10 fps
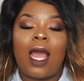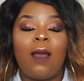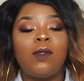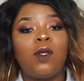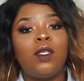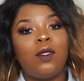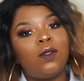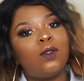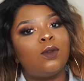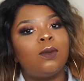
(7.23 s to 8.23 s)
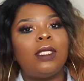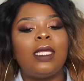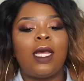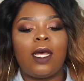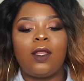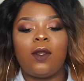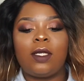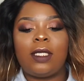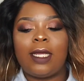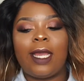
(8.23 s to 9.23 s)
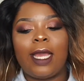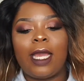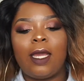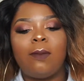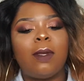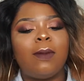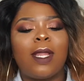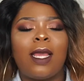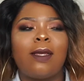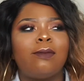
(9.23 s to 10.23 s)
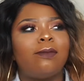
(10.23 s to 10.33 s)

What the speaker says: I was on YouTube the other day, maybe like